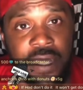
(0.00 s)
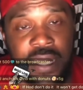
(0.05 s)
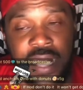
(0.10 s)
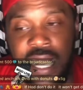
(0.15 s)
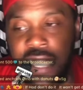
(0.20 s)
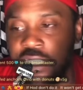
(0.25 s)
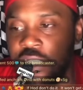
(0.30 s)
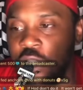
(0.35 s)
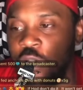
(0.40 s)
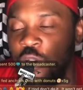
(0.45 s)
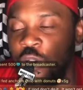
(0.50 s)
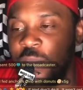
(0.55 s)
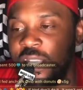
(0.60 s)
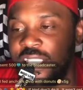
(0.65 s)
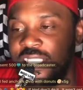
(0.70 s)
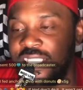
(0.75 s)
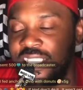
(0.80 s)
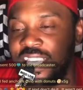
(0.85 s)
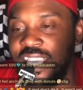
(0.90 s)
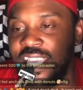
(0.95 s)
And I told him, I
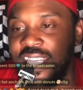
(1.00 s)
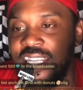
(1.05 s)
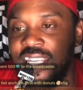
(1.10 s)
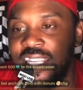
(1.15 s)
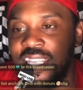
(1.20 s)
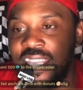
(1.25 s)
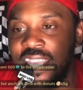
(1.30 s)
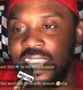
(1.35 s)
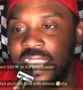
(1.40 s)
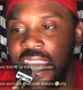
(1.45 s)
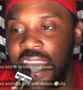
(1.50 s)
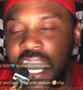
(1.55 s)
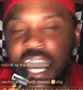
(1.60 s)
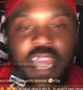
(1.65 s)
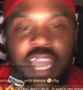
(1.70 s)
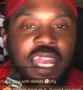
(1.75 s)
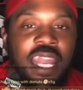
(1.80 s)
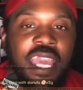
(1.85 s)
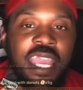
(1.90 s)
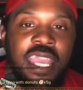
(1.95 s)
said,
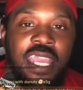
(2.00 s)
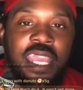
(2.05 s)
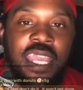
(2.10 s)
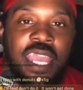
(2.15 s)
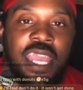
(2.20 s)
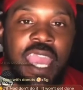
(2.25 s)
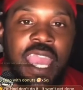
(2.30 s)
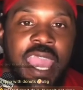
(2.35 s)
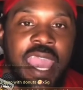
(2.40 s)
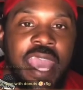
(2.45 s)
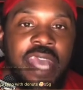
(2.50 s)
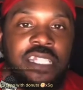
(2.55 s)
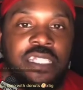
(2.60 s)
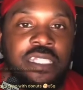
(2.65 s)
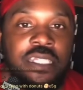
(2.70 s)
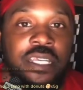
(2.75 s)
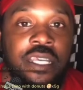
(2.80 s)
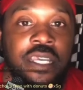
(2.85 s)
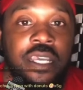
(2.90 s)
LA has